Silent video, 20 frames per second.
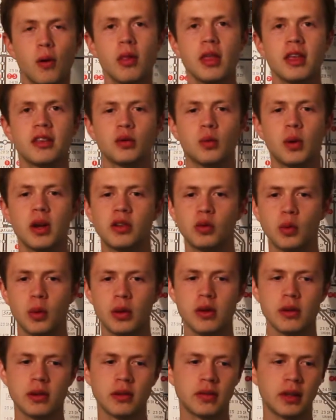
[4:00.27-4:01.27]
all these ways where
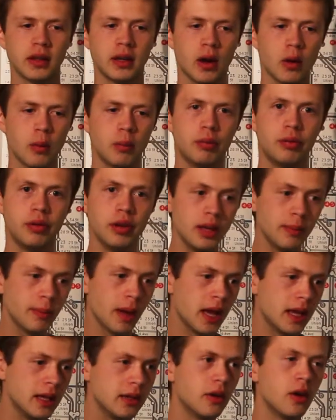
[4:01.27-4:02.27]
you can send out
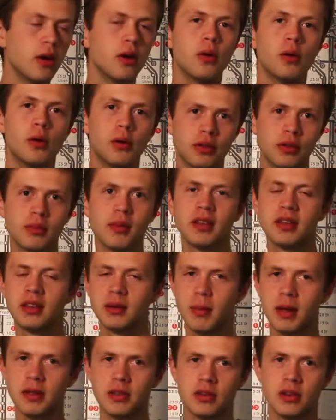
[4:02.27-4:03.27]
pre-made automatic
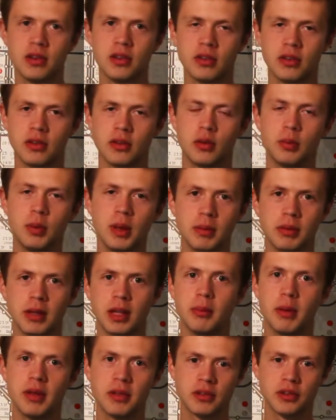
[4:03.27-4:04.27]
messages to people
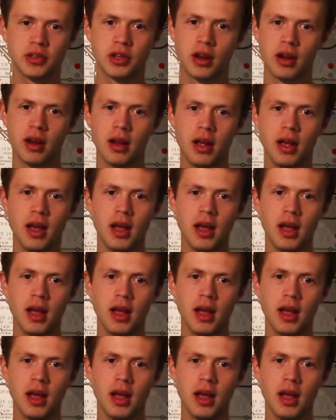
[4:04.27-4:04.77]
in Messenger